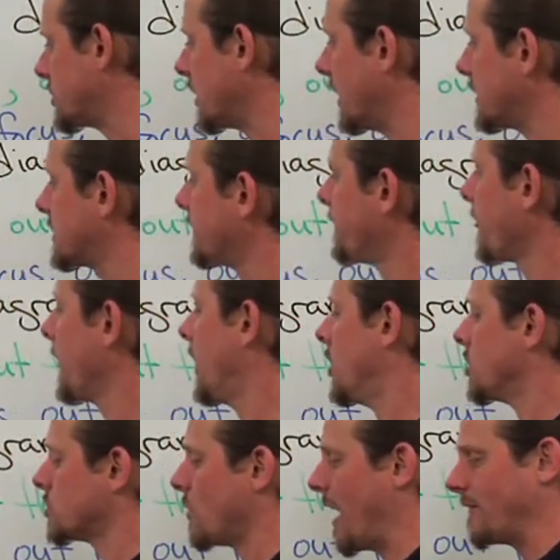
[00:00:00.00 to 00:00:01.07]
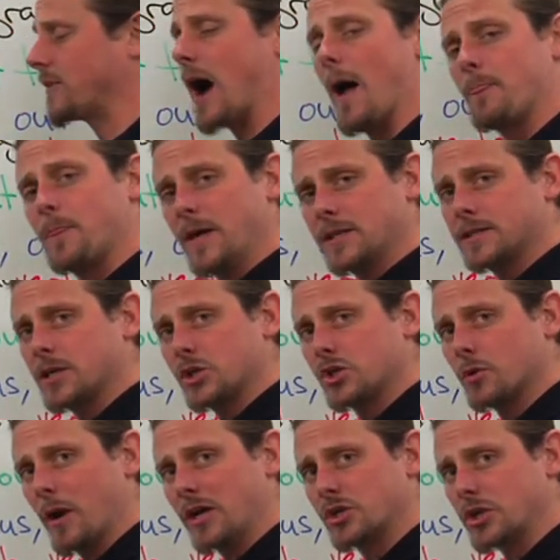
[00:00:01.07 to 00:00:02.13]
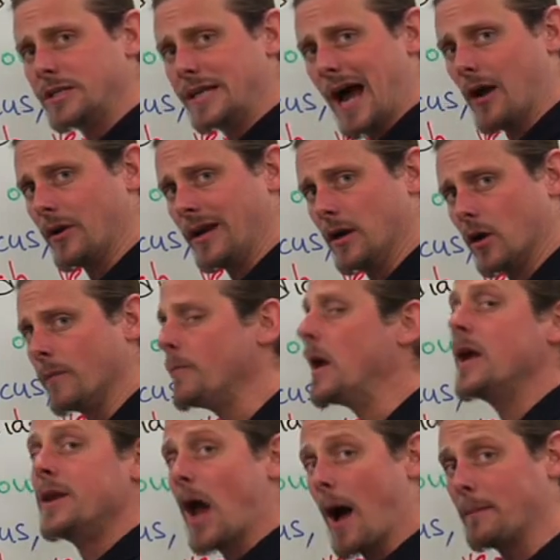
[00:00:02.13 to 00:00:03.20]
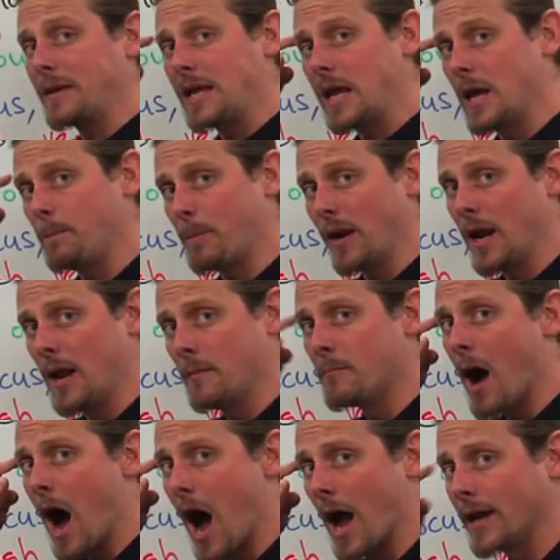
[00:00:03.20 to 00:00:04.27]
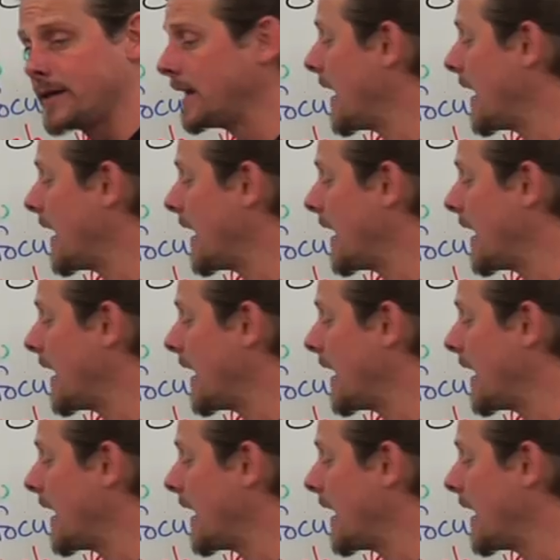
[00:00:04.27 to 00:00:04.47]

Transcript: this. So I've got this situation down here. Now I'm keeping in mind